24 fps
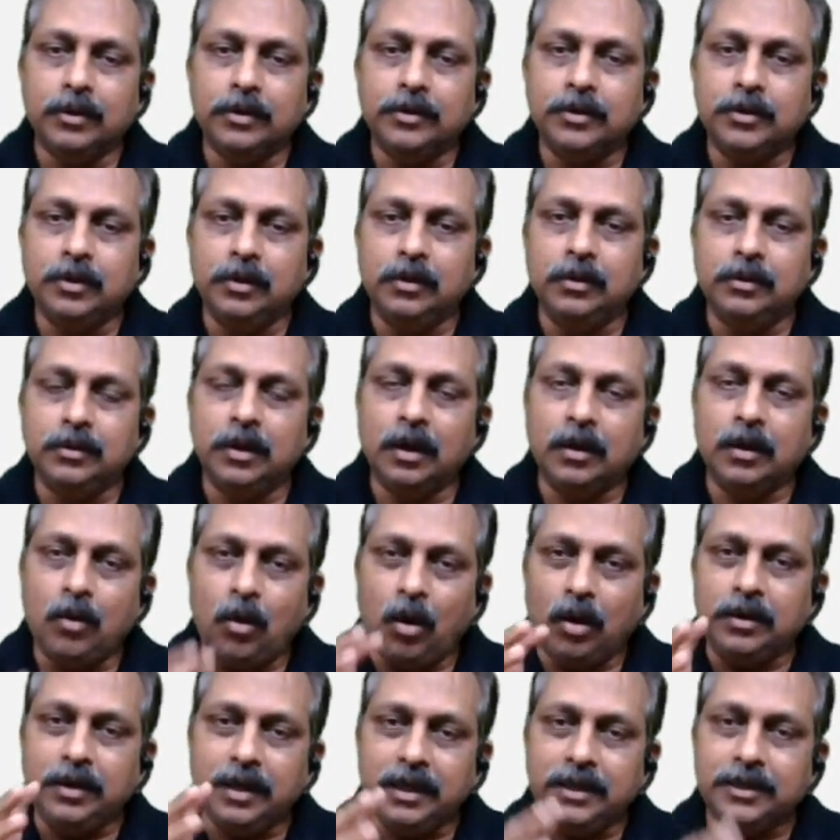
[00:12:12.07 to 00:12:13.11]
So, the
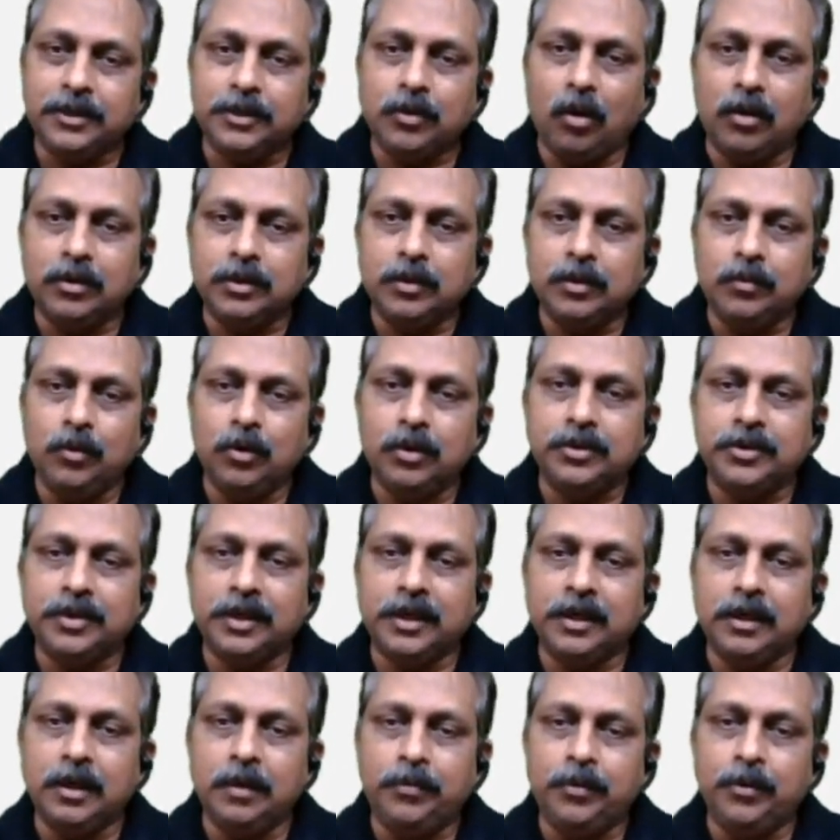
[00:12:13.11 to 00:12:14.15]
context talks about
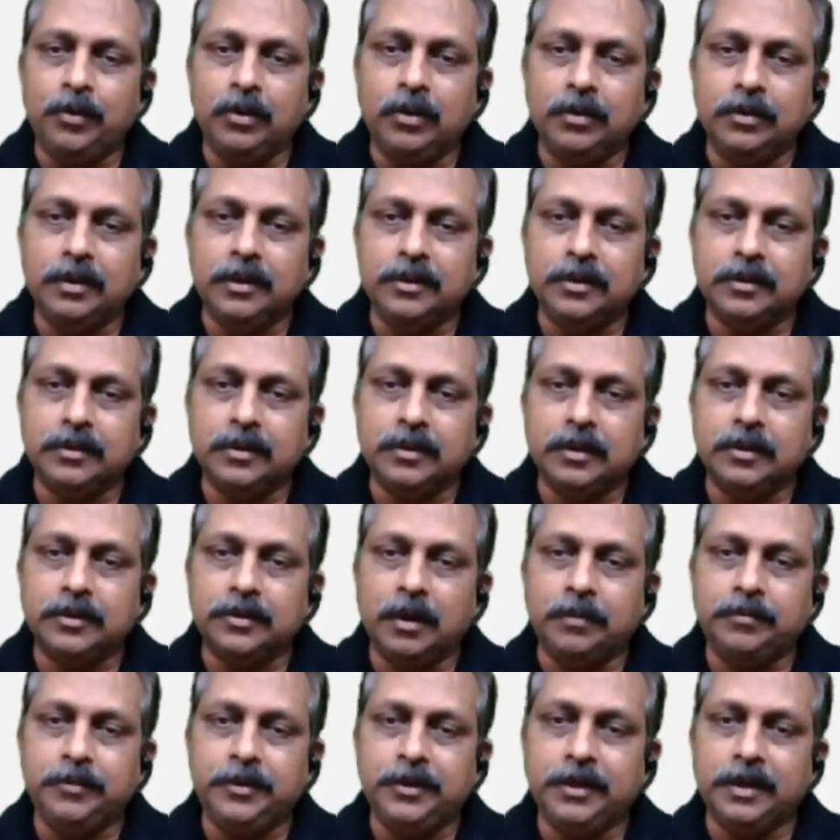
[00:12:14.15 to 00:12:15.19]
Singapore. This is a
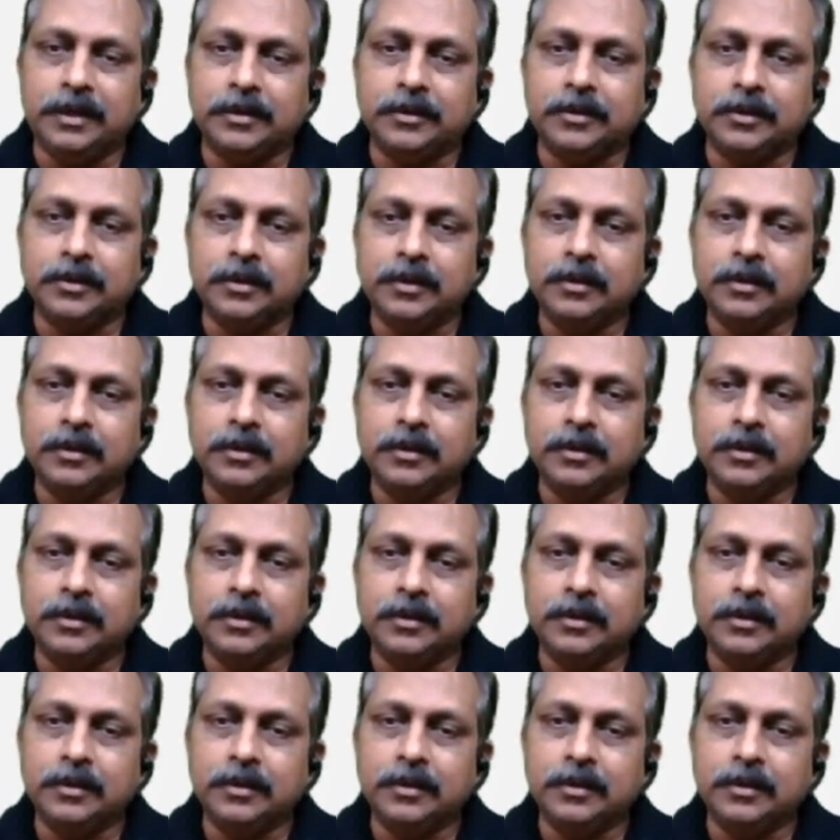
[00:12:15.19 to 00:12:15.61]
subject.